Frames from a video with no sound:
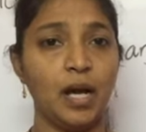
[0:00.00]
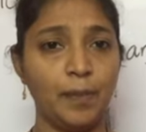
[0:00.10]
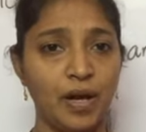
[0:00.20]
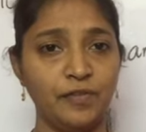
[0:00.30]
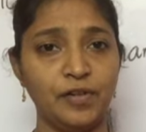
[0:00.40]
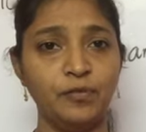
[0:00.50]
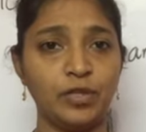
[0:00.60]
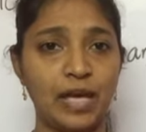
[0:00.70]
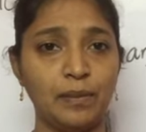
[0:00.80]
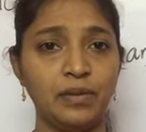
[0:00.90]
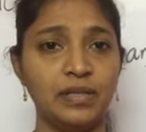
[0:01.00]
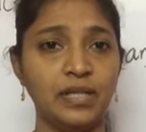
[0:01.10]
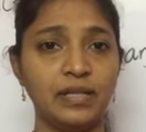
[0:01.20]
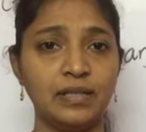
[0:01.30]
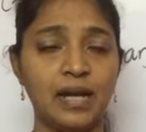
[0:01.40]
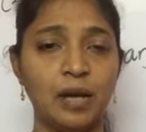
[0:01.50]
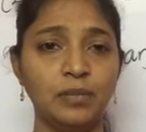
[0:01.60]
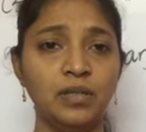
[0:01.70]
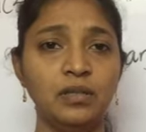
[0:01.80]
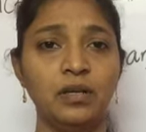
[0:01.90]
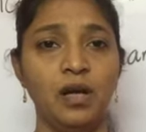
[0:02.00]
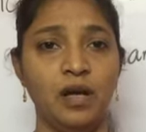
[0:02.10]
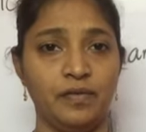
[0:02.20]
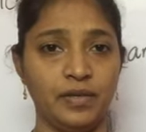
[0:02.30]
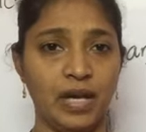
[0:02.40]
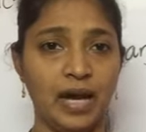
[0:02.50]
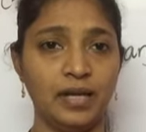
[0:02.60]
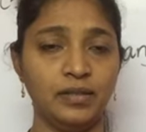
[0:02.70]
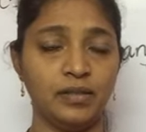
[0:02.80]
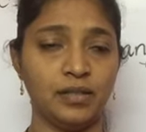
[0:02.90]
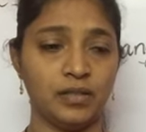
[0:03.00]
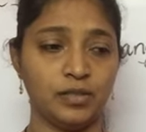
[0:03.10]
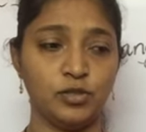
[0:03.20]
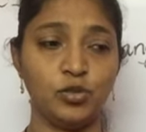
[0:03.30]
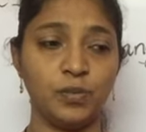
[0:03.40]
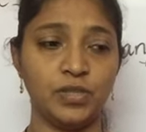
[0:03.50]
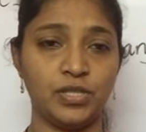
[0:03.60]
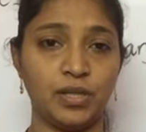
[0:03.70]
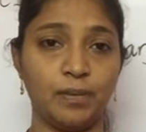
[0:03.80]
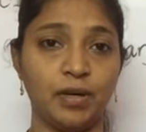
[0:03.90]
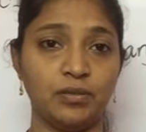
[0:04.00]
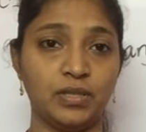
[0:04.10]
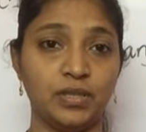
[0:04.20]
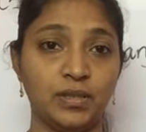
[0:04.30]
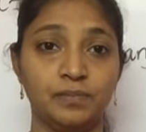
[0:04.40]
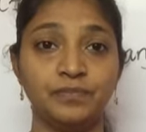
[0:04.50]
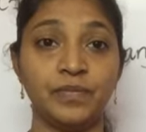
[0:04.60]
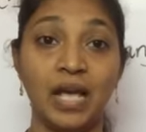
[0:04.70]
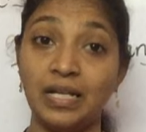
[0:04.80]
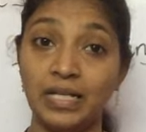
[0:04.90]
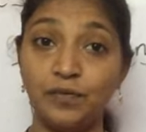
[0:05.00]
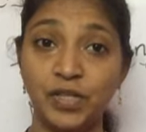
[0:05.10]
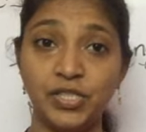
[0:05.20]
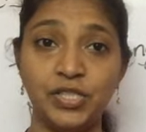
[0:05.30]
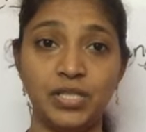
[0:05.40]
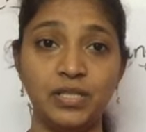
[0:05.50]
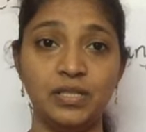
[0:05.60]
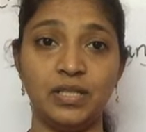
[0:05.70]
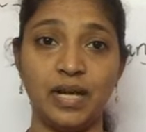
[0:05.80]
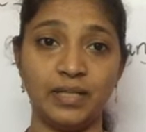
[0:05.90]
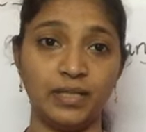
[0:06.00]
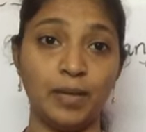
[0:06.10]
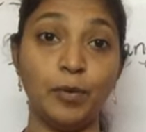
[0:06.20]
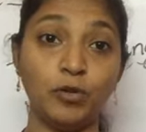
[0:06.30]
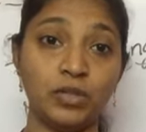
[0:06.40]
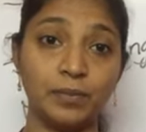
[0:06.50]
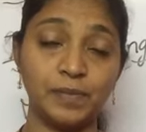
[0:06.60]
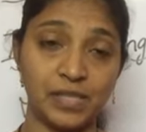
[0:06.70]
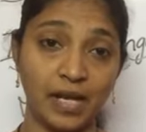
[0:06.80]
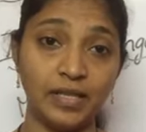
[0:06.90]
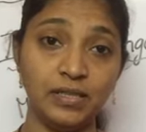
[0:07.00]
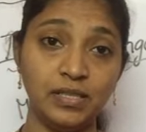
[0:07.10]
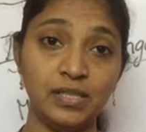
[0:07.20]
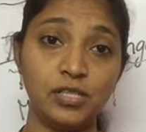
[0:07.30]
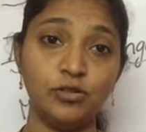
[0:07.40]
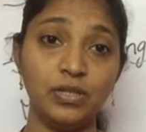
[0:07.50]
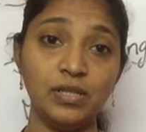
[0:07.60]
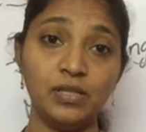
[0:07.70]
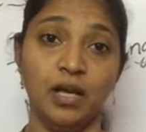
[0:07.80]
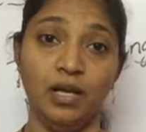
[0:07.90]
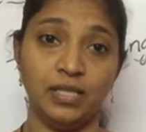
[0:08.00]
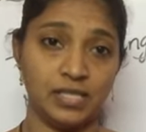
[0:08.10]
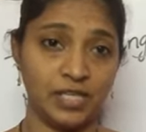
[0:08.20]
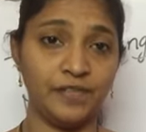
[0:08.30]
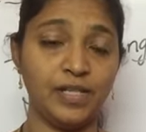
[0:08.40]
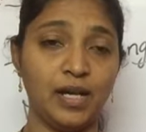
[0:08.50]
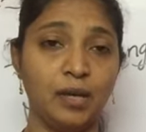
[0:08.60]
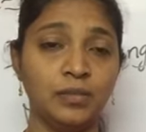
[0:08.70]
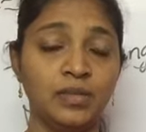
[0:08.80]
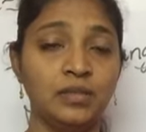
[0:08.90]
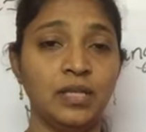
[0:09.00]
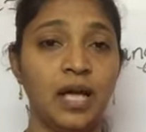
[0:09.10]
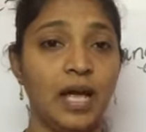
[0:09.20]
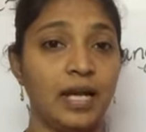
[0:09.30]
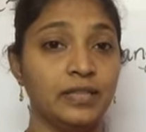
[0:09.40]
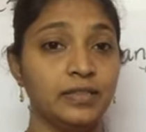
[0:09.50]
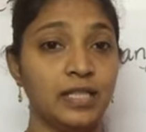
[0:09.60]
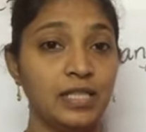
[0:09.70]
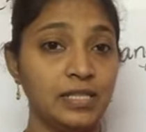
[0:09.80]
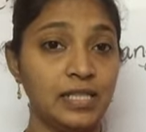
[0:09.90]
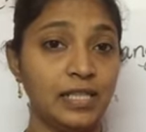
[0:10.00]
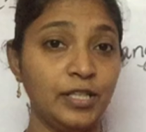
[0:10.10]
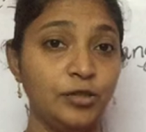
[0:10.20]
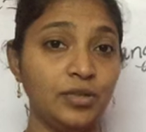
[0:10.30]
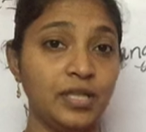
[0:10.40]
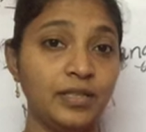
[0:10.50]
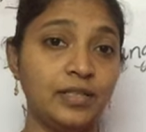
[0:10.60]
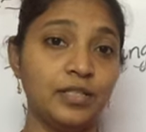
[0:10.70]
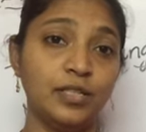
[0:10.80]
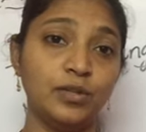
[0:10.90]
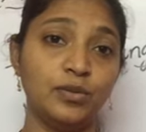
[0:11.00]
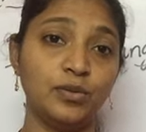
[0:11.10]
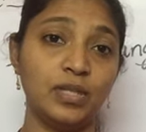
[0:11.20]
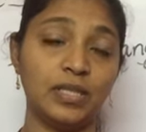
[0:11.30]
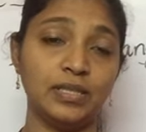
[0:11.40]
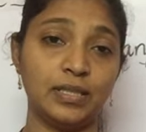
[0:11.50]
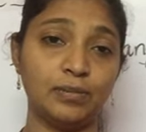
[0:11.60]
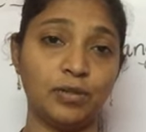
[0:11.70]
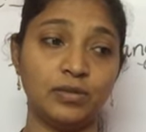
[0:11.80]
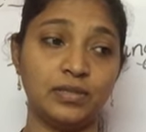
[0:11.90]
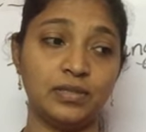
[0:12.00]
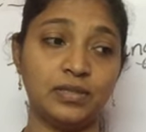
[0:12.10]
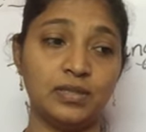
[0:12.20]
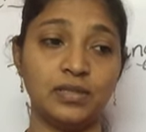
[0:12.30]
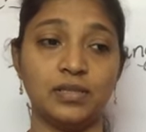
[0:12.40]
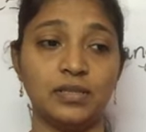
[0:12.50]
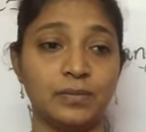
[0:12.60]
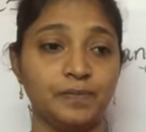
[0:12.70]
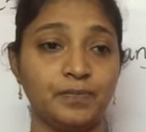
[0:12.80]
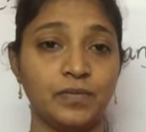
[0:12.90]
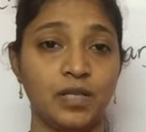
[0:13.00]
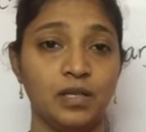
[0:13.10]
Apart from vocabulary and grammar, we had so much about invention and about a scientist who is C.V. Raman, and in the listening unit you learned about um,